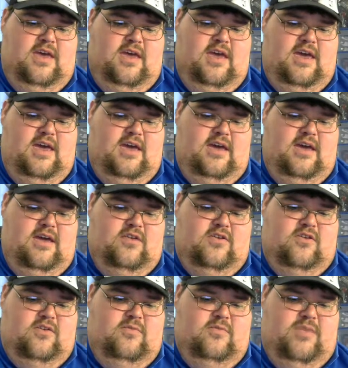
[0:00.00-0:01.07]
and
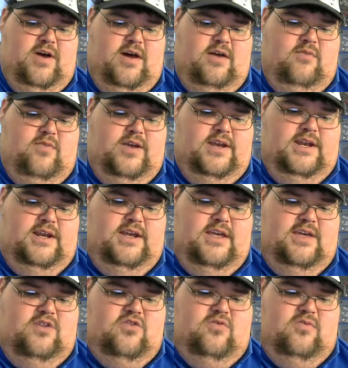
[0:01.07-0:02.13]
by winning
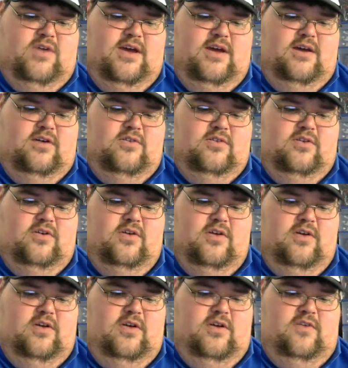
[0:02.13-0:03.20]
each round
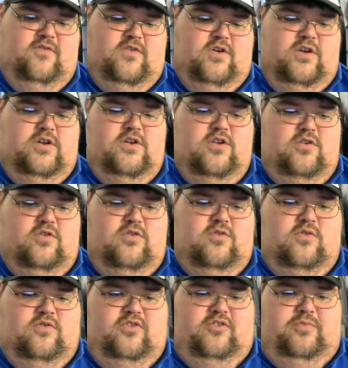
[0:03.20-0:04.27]
for a
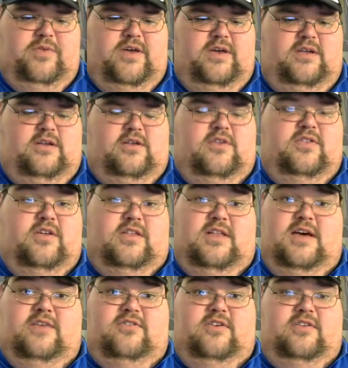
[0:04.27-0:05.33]
new spin on the
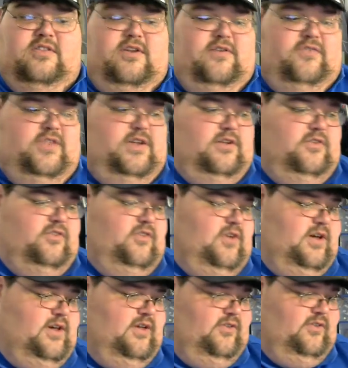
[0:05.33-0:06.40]
classic Love Letter. So
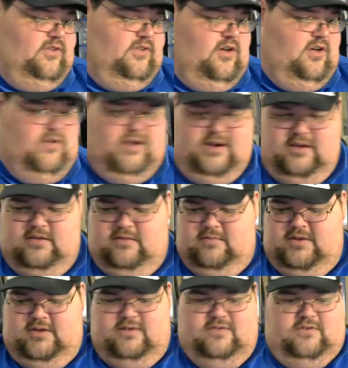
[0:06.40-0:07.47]
I guess the token
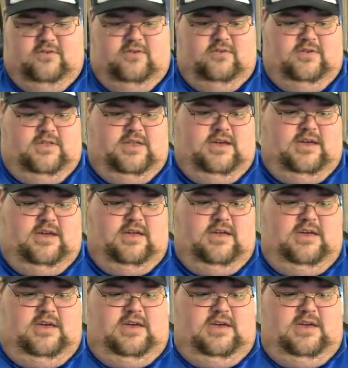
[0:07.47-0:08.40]
element is new in that.